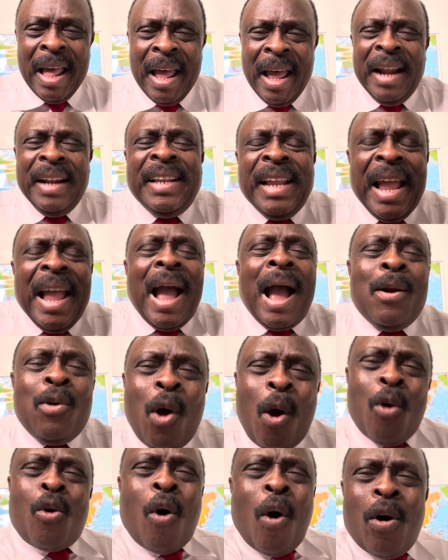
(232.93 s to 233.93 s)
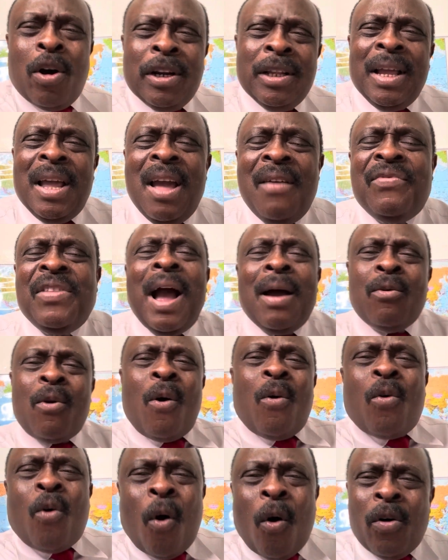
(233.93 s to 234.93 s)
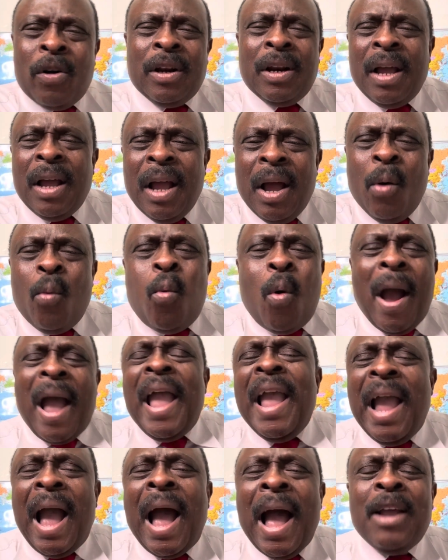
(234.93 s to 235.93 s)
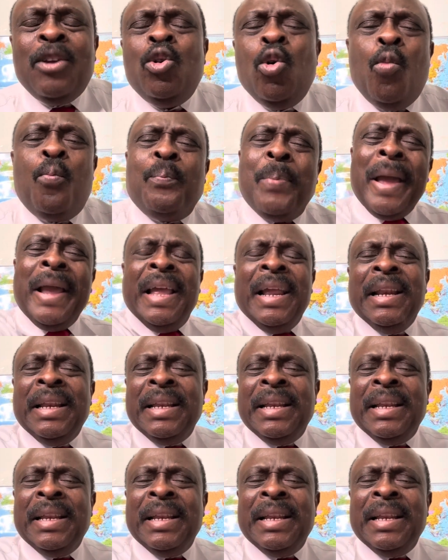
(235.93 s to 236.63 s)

They are not gone. If they are not gone, why are you begging